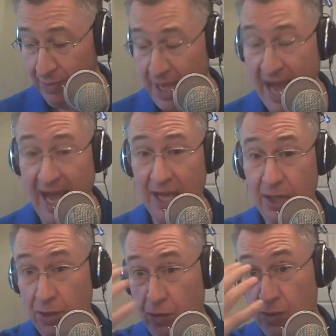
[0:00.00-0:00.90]
I
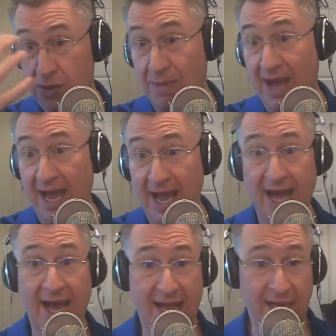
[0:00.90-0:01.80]
use my
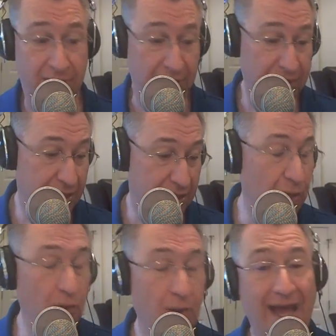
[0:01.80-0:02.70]
eyes. It's the
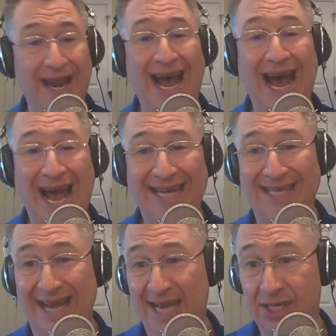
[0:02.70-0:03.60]
Moohead eye
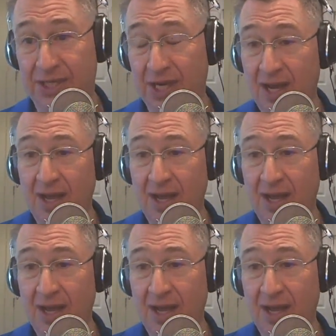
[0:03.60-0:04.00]
test.